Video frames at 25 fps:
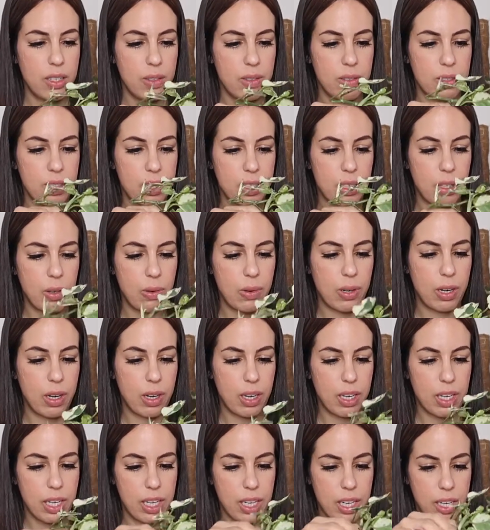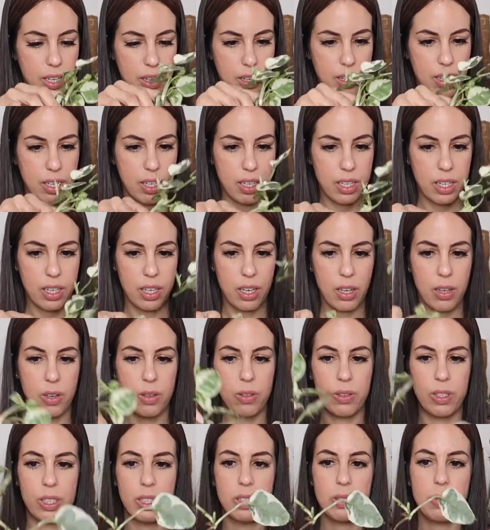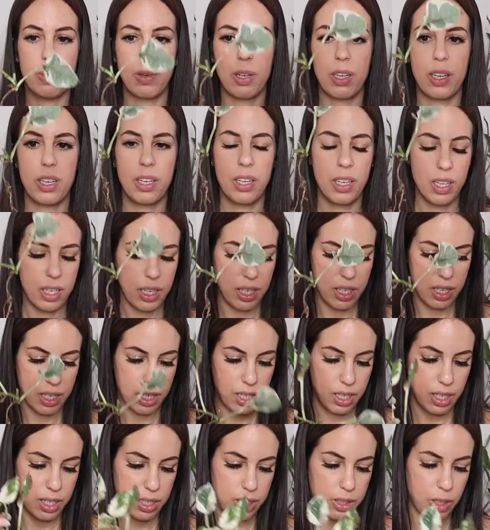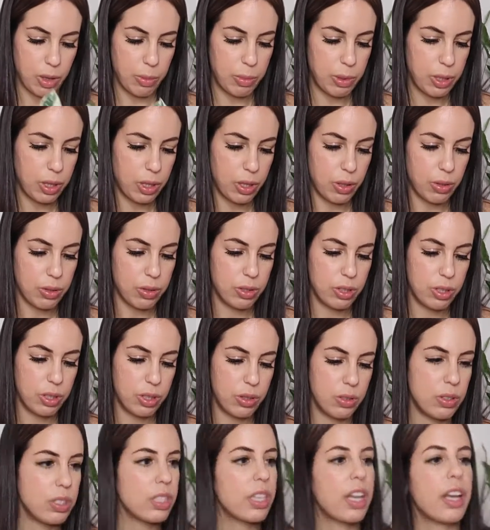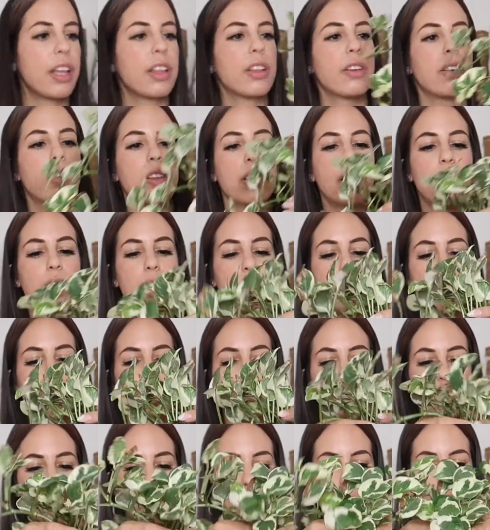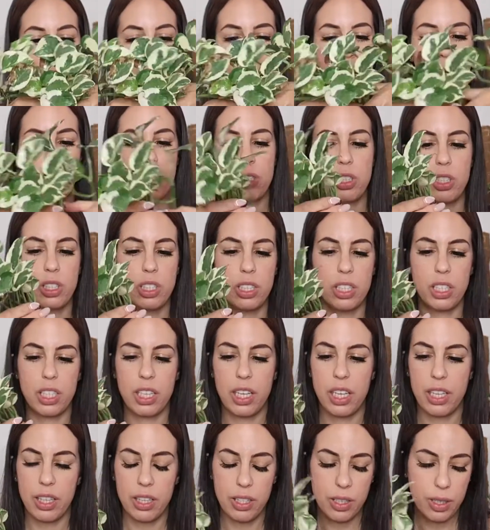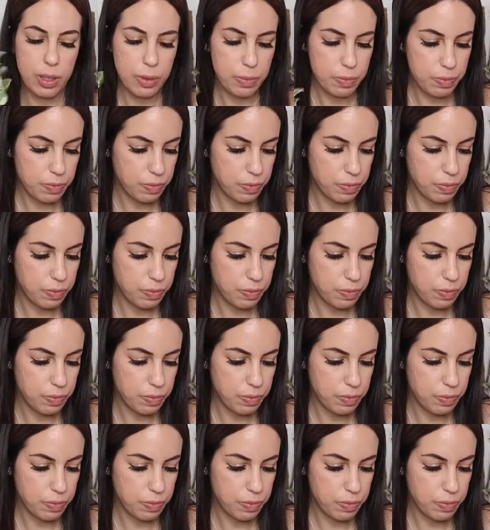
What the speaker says: What's going on here? Oh, this one. So I'll put those 2 together and then this one bunch together.